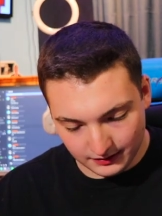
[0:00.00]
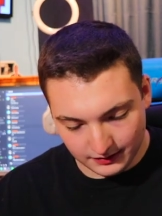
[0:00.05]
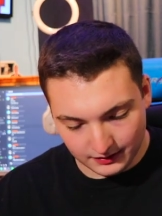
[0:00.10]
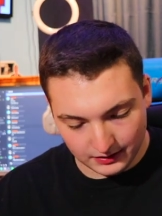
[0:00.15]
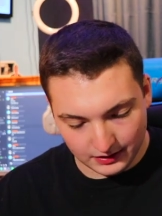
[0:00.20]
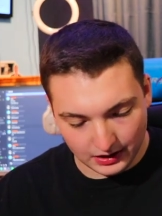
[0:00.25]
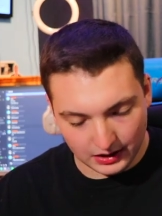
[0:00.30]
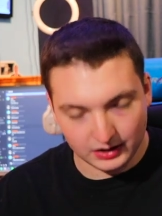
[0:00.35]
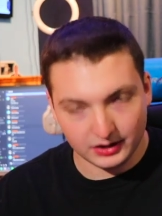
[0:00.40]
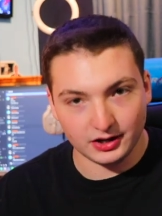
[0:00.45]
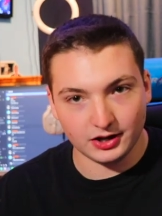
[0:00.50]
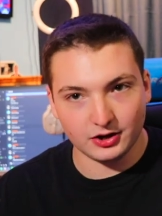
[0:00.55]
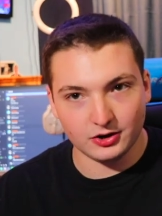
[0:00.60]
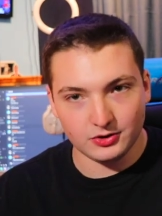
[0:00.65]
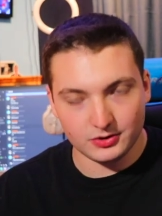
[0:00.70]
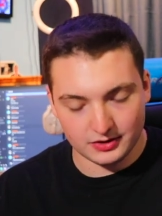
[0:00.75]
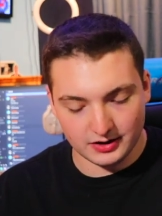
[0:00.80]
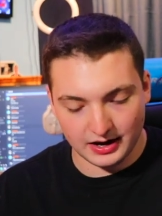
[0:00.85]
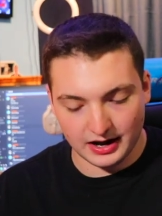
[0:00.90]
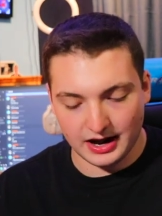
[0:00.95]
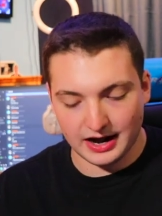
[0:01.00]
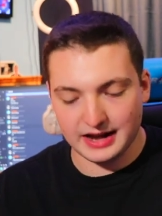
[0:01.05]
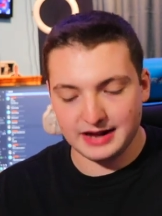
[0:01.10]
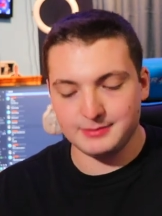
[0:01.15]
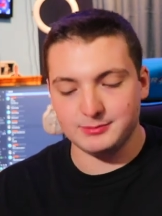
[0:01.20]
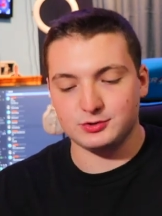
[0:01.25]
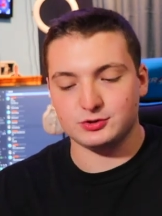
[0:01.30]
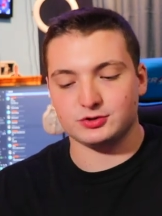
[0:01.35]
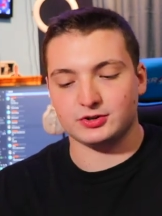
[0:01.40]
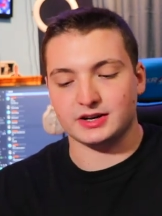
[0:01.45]
Hello, I
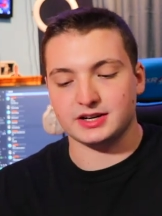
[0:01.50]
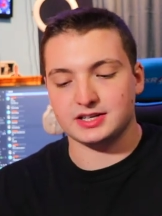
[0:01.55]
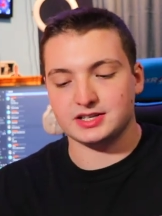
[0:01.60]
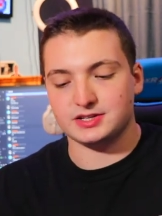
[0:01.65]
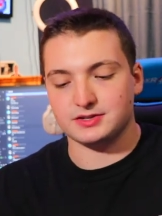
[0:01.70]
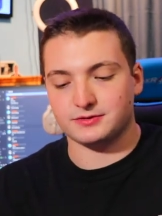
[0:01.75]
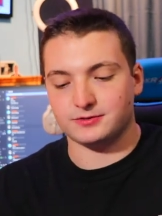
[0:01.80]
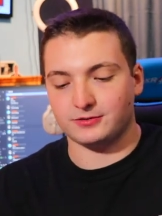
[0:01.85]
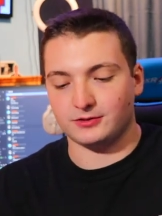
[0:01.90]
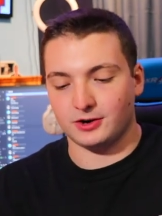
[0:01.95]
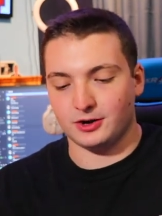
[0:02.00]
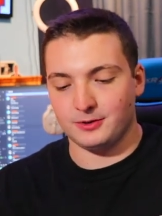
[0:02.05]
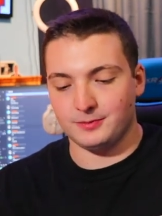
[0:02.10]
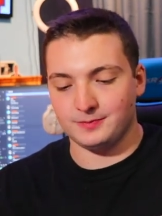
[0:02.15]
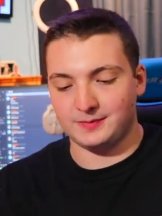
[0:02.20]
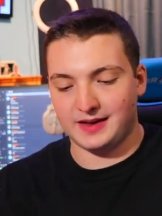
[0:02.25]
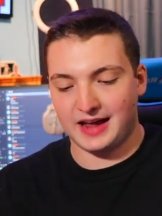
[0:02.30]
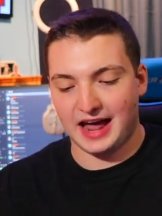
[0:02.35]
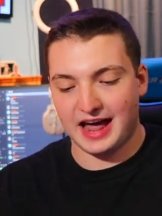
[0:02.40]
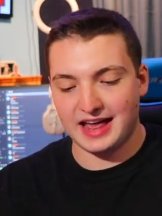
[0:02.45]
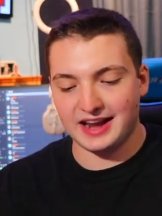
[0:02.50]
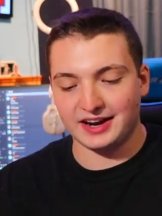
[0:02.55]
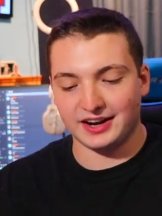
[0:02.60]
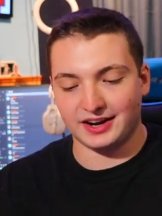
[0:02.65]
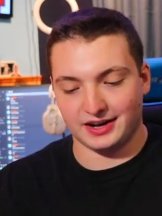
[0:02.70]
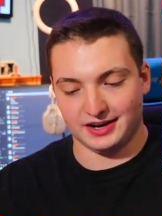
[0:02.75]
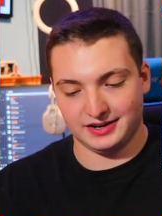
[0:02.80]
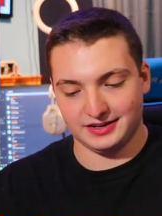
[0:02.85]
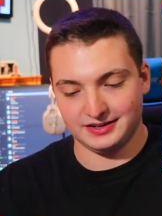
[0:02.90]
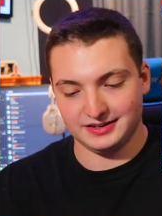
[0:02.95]
am Chris from
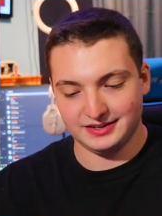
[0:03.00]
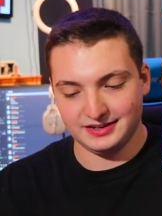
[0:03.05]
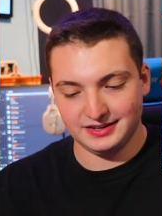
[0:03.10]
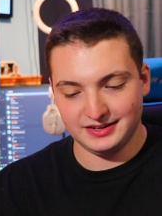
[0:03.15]
Canada.